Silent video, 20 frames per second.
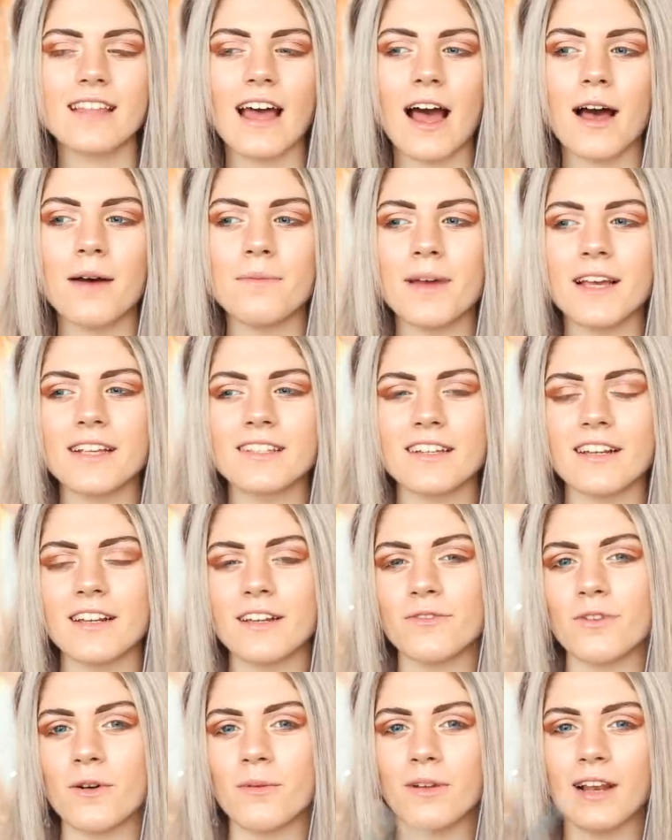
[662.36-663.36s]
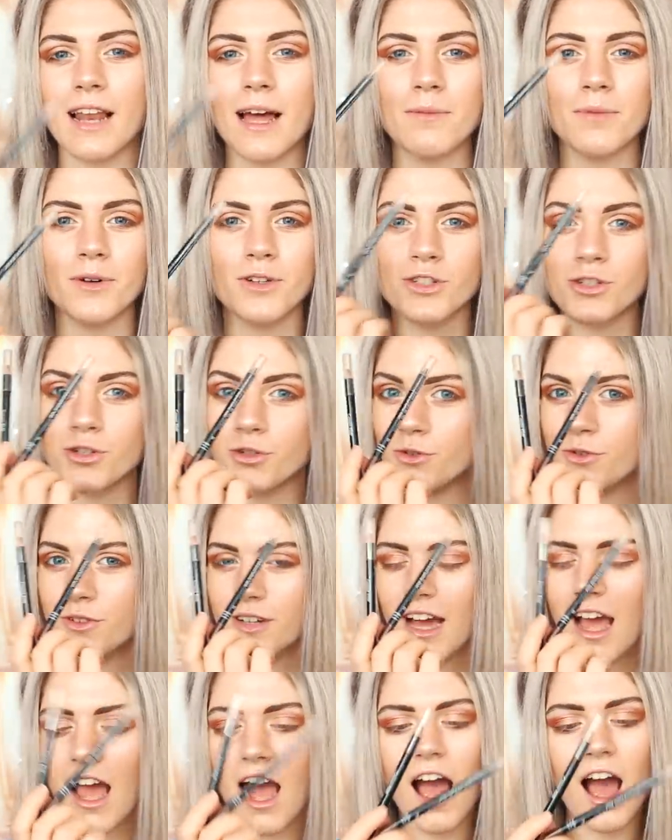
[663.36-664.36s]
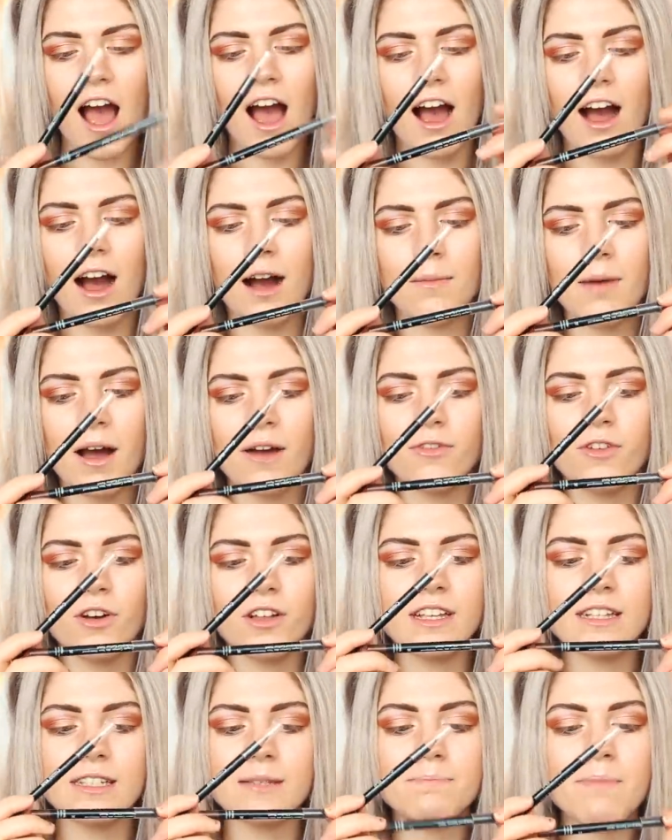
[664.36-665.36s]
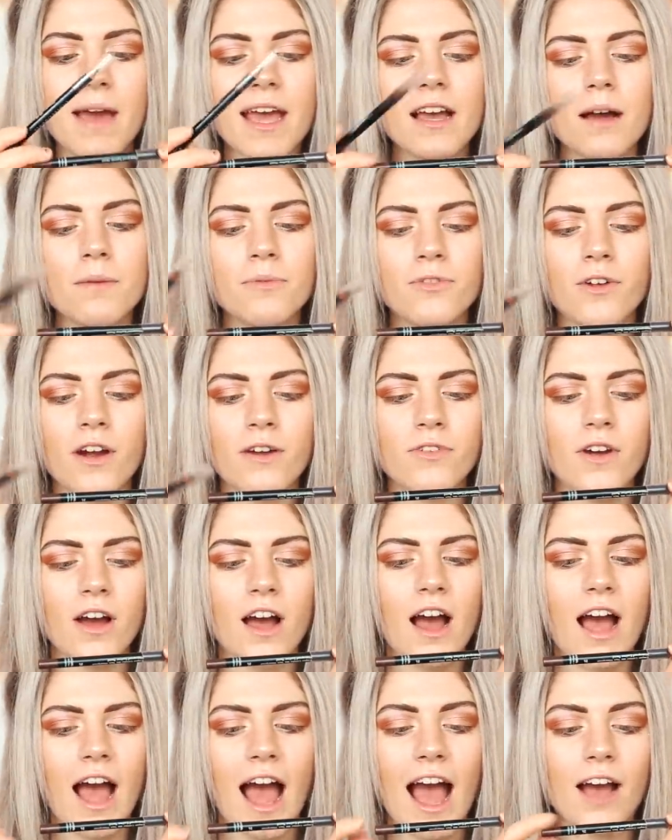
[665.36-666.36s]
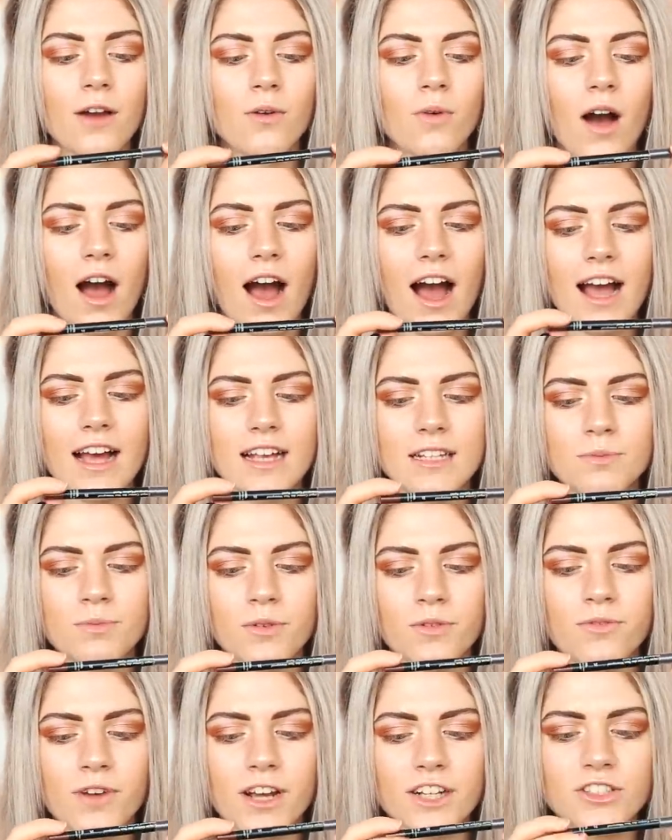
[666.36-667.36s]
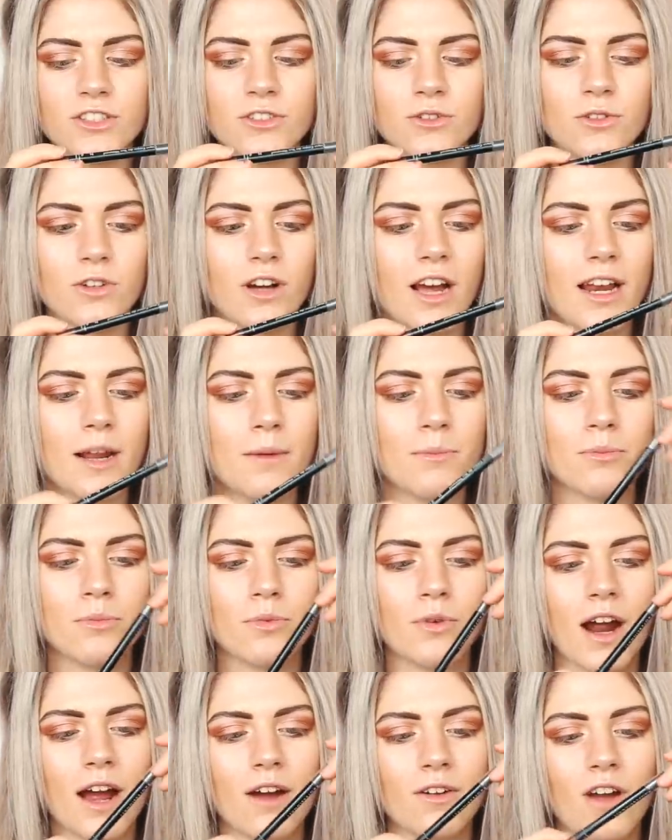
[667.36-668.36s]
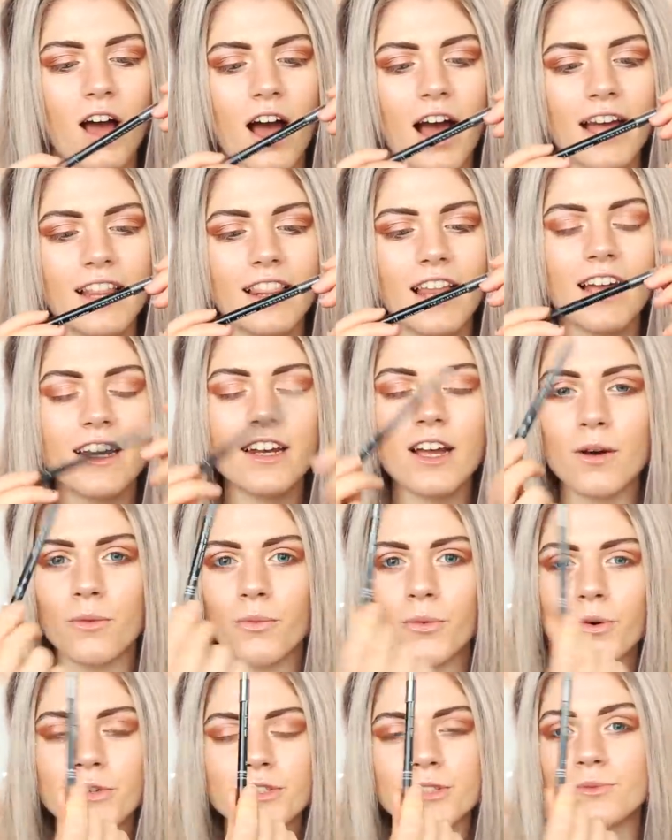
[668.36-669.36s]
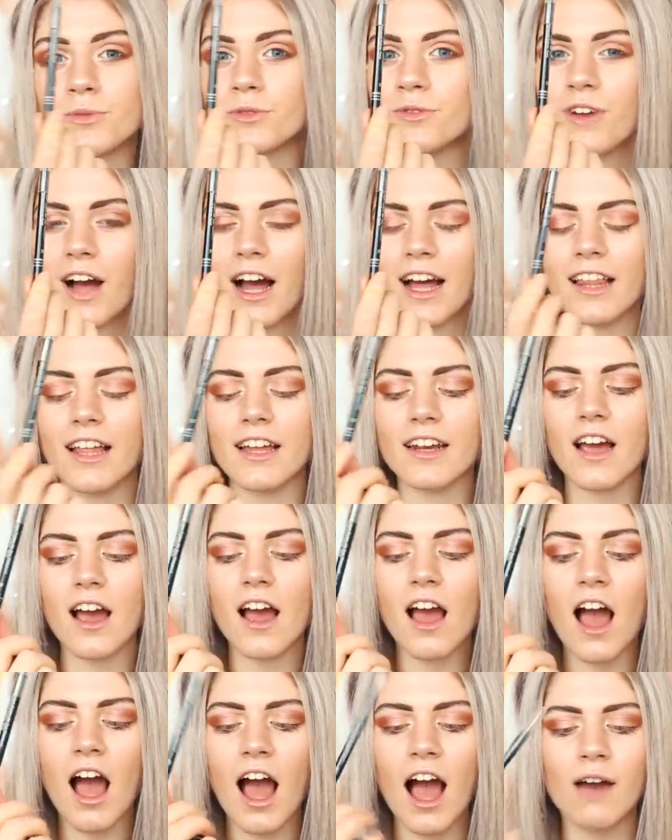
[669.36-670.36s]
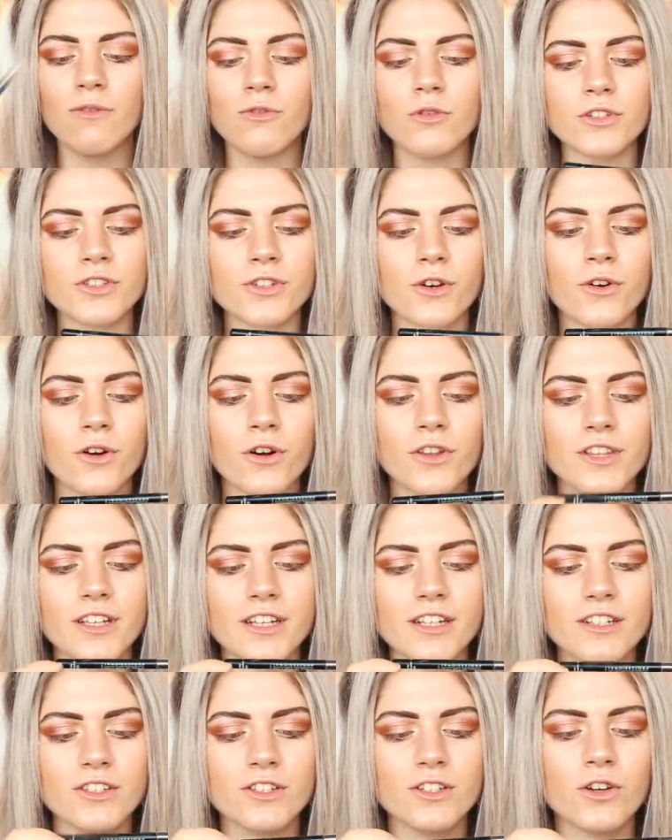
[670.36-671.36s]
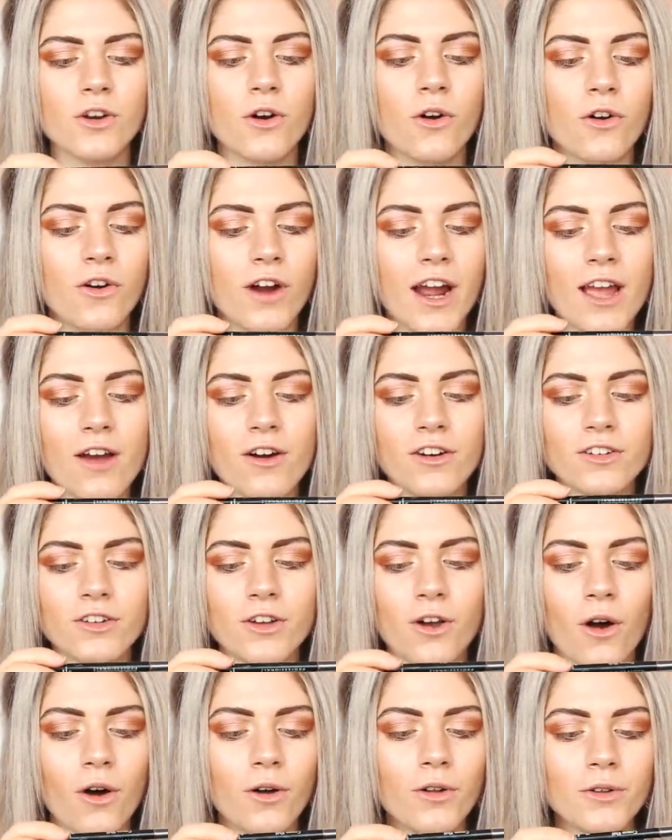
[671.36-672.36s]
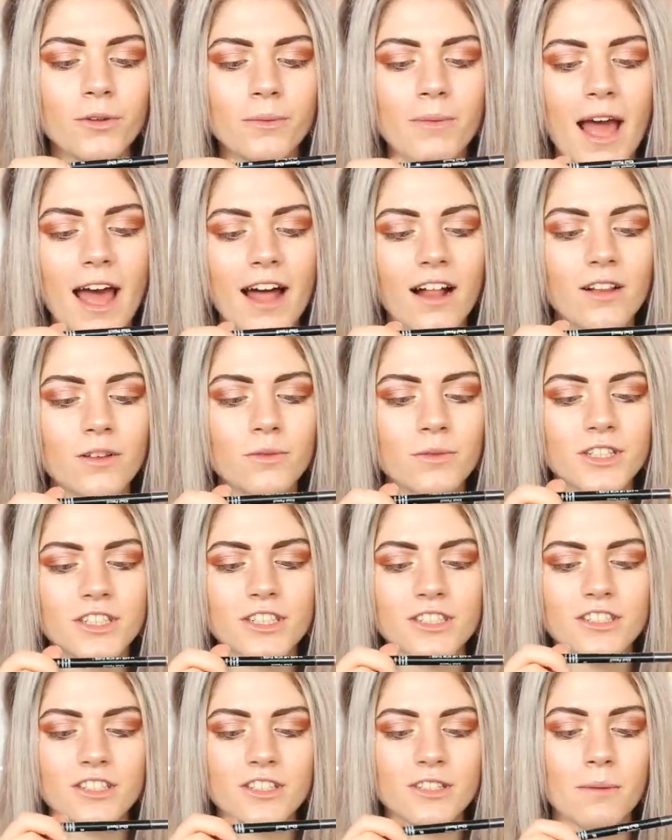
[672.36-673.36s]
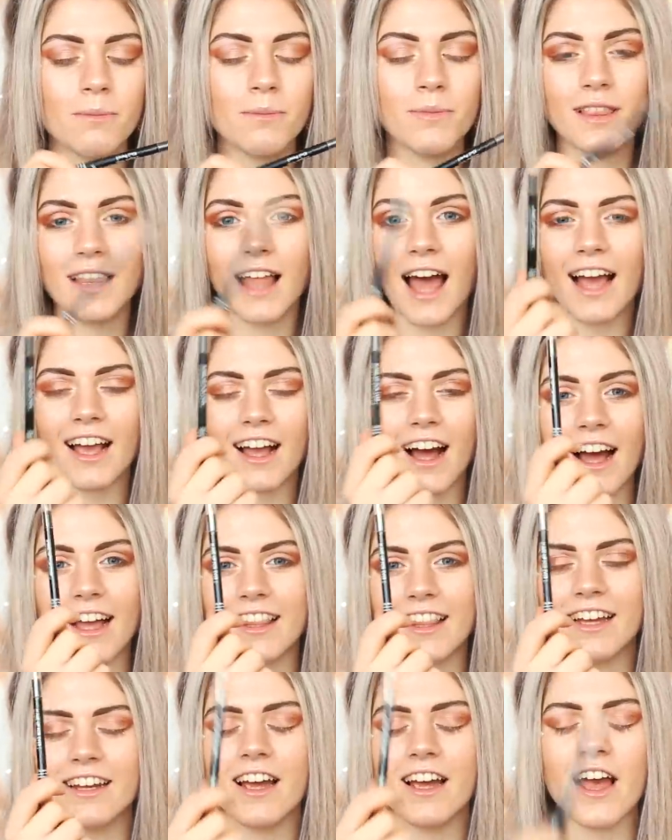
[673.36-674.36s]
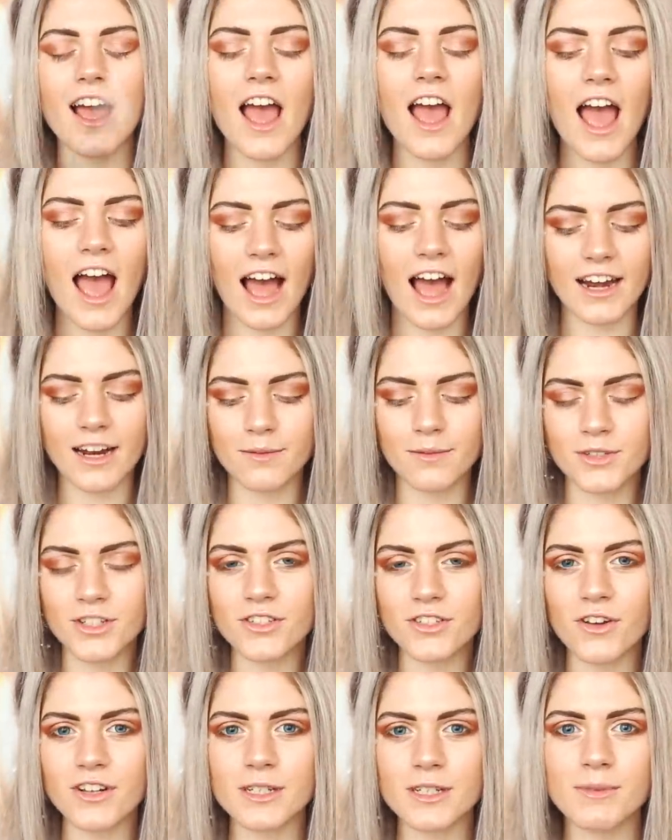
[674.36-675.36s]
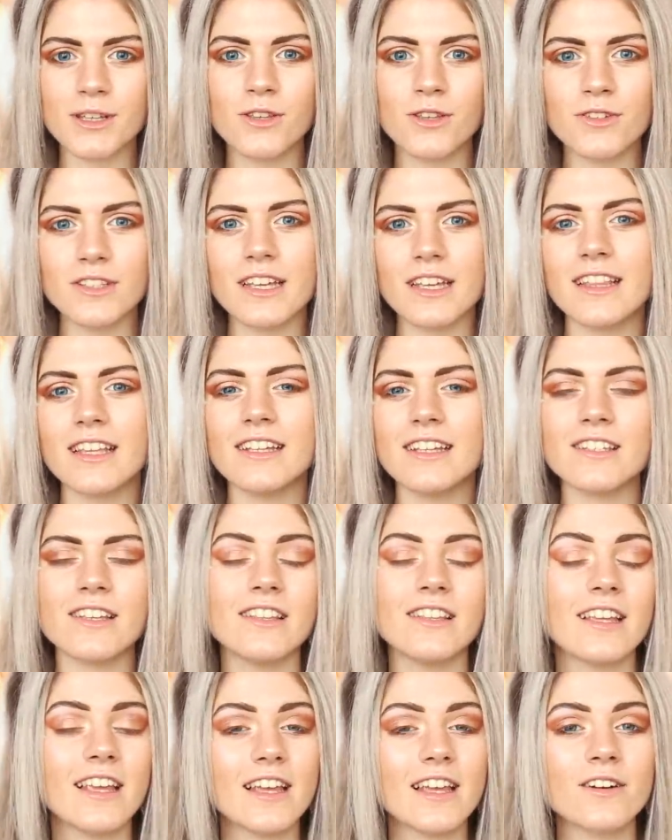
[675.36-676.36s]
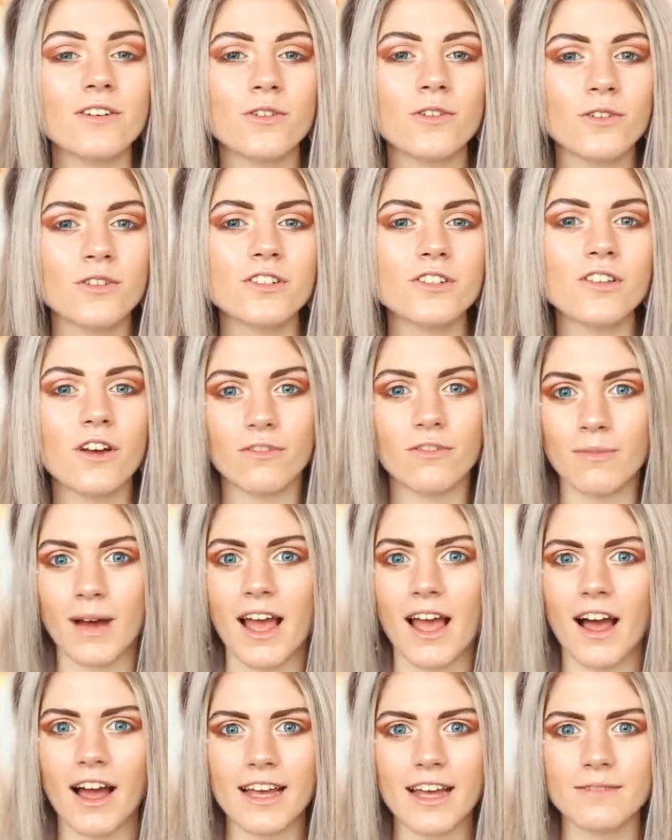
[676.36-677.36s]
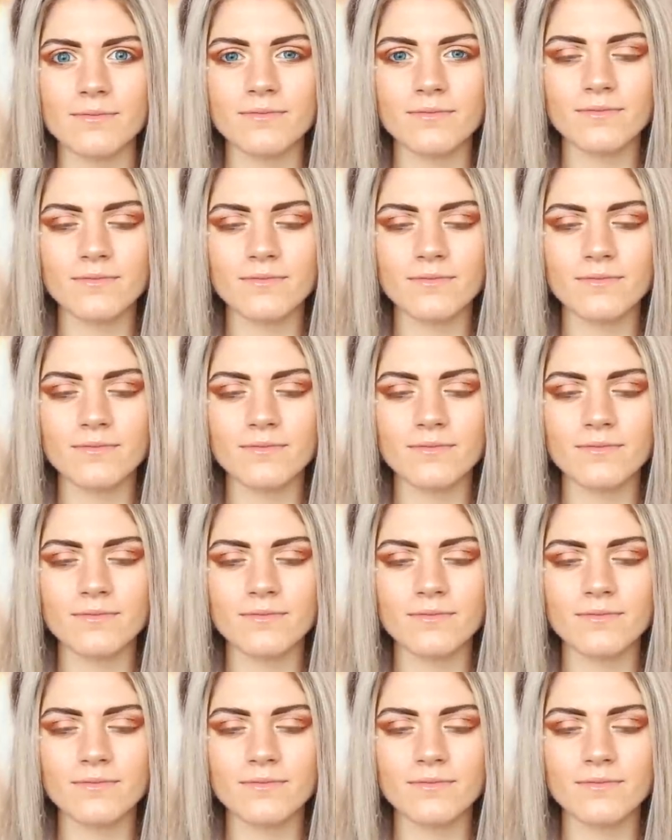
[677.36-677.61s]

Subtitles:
that are basically from Glambot too. I've got this Makeup Forever Aqua Eyes Professional kind of brown eyeliner, waterproof eyeliner. I've also got this Crayon Kohl Pale, which is just a black eyeliner. And I'm just going to be using these in the inner corners of my eye.